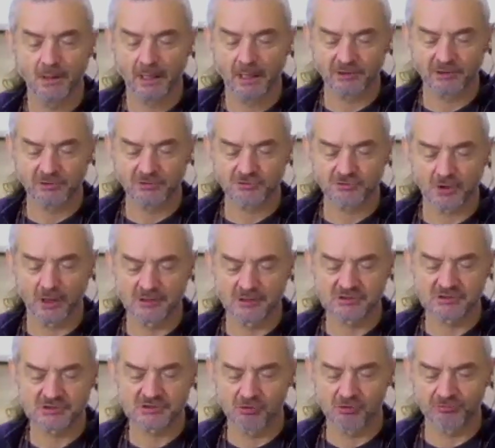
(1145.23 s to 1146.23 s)
And you try
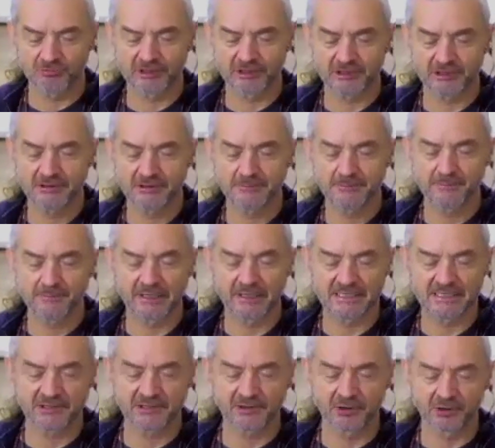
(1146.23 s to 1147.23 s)
and solve it by
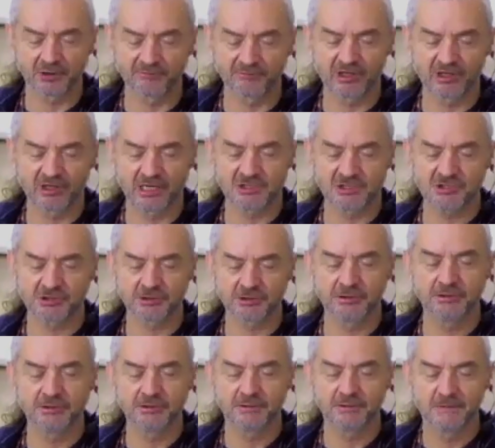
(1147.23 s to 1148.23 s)
letting go of tension
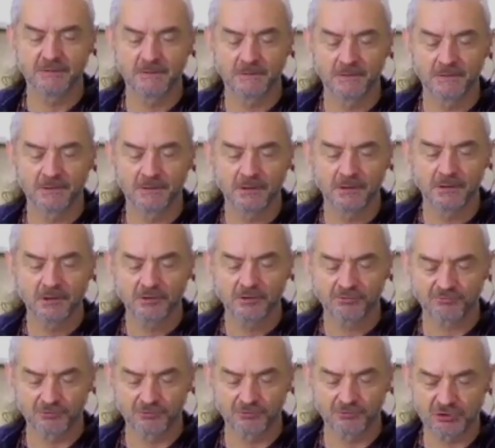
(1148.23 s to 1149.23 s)

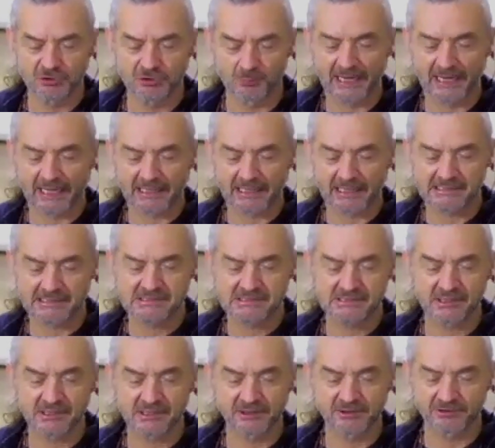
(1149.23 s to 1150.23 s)
through to your
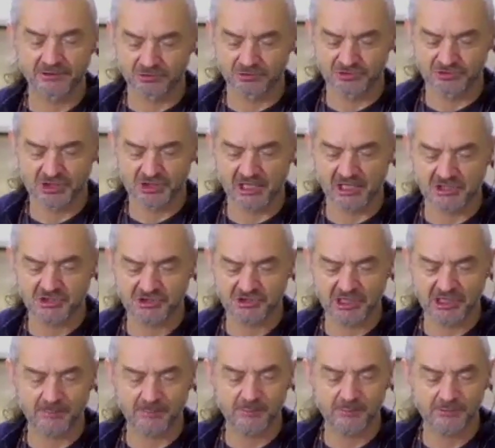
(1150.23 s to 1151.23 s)
base, and you'll change
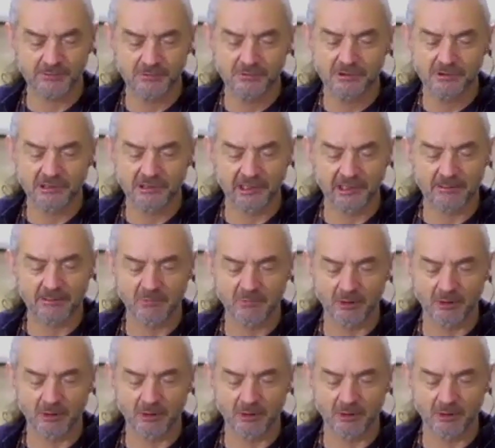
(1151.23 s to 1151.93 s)
shape in that